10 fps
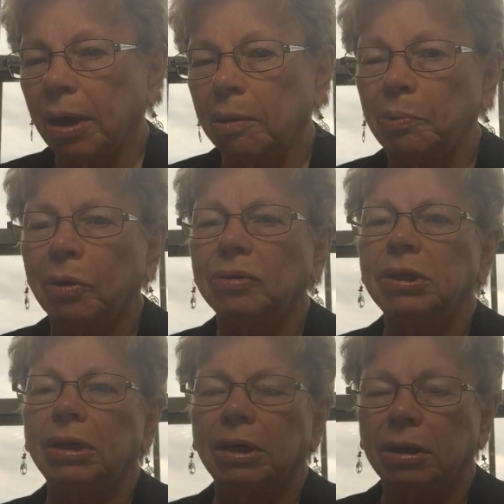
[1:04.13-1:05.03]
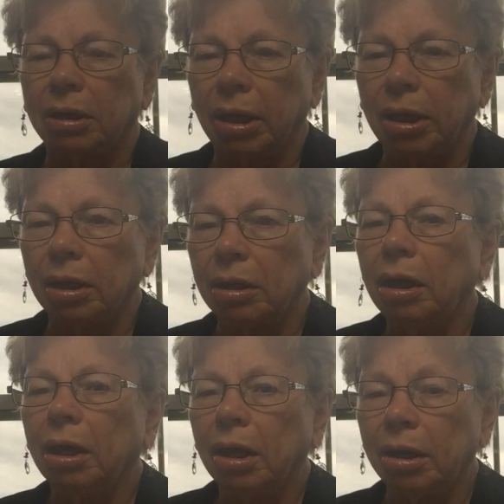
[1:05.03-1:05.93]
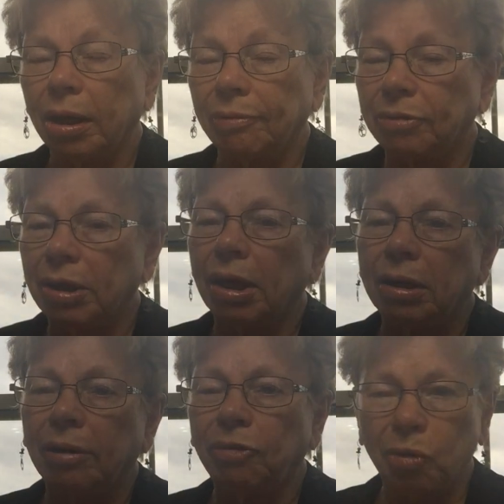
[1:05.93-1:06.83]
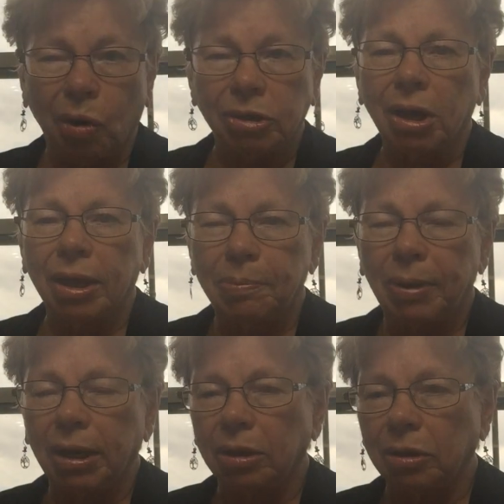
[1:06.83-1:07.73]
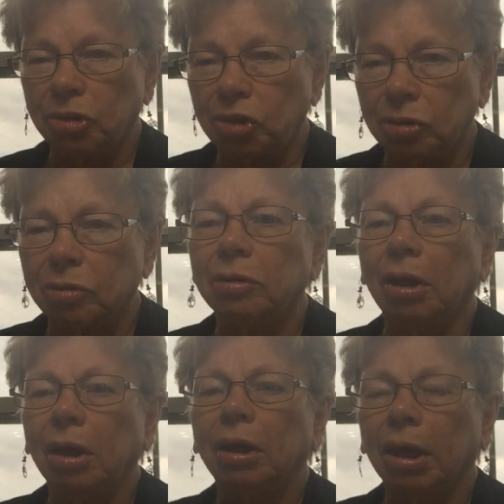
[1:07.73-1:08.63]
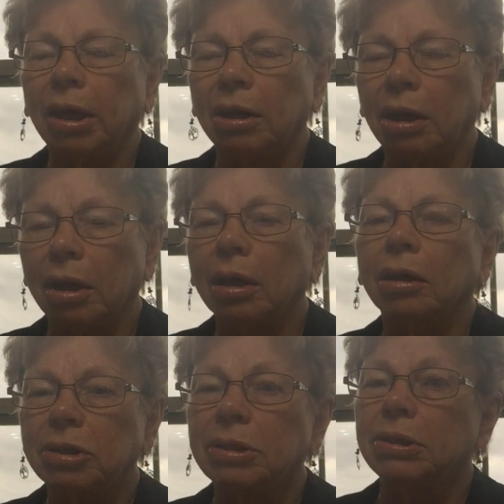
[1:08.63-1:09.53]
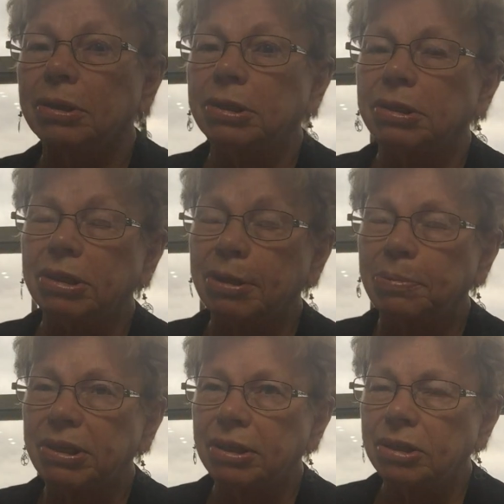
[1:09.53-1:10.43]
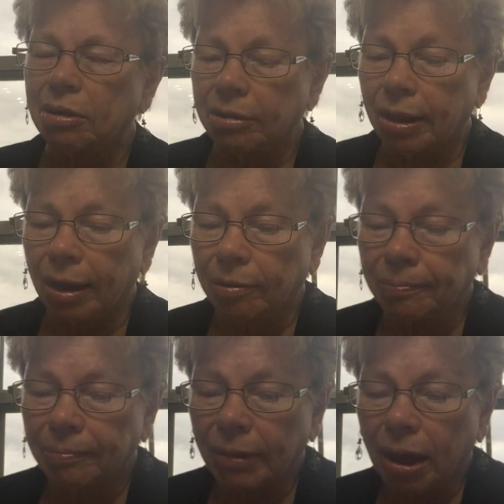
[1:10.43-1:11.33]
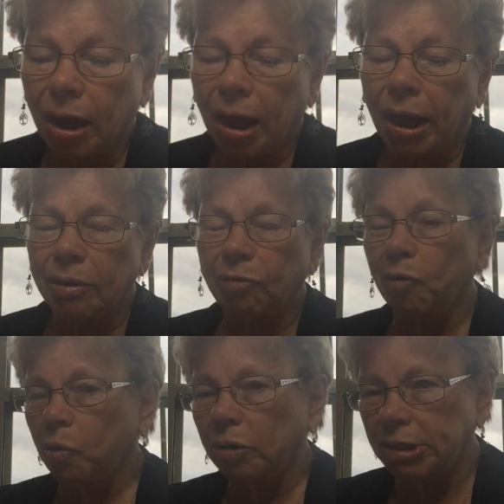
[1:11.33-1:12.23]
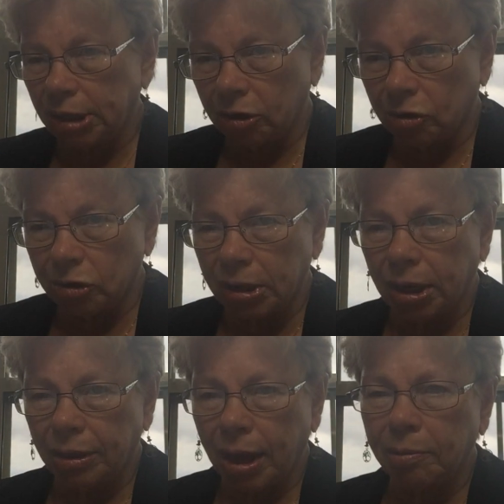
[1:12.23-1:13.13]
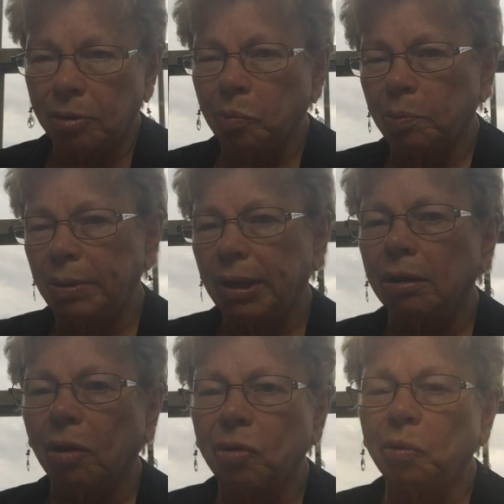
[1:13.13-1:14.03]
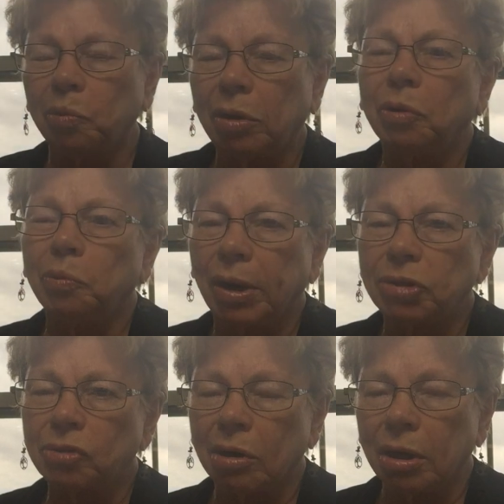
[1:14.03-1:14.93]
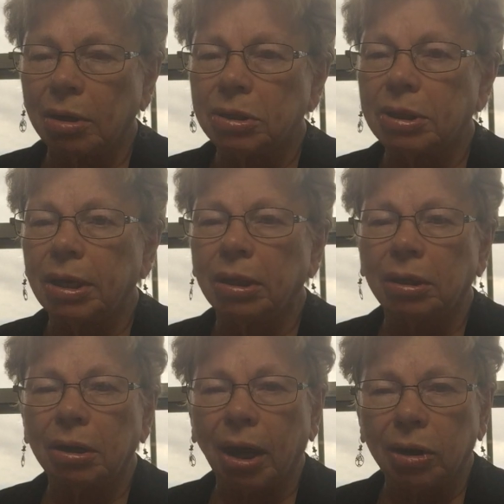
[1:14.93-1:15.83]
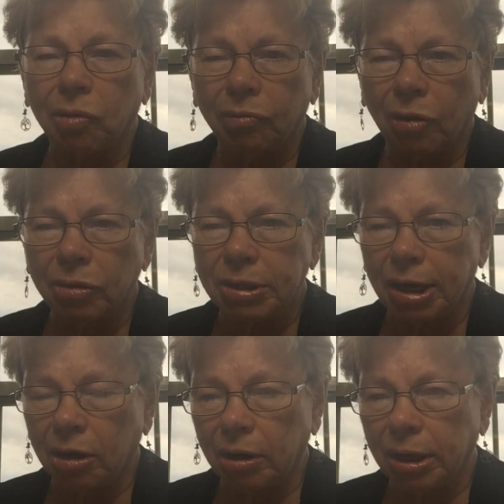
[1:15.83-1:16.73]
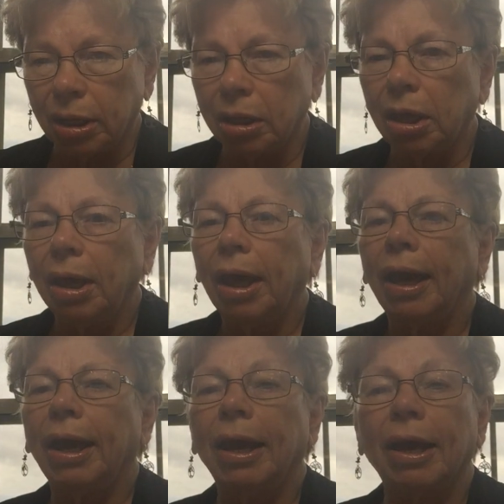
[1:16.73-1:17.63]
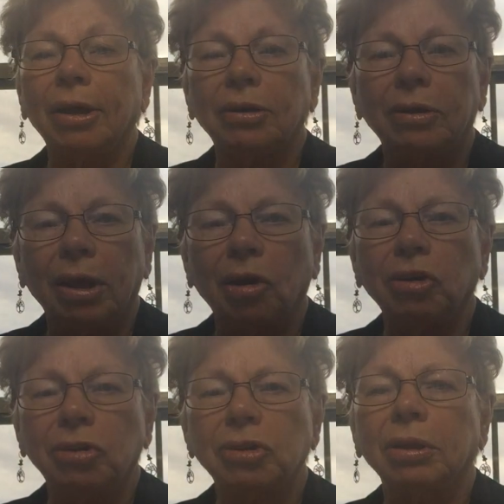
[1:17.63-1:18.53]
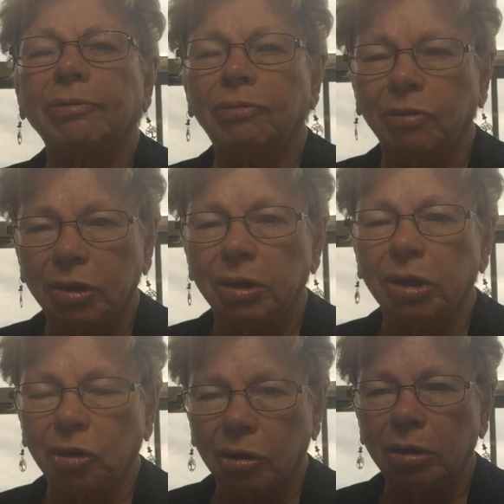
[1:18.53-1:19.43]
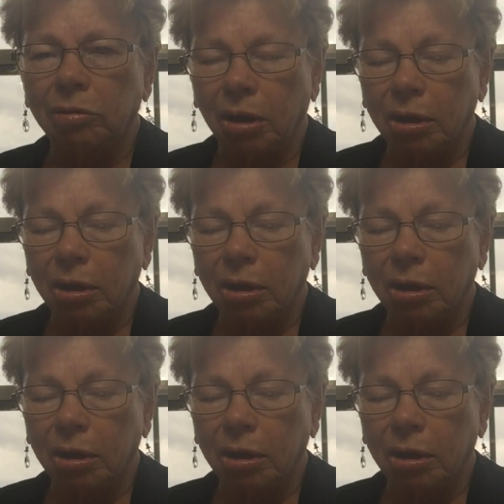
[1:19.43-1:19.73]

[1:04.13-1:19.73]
kind of protein, and enough that if you are diabetic that you can subsist on that. And 4 dinners, and that will be at local restaurants in the Niagara Falls area, and they are usually very good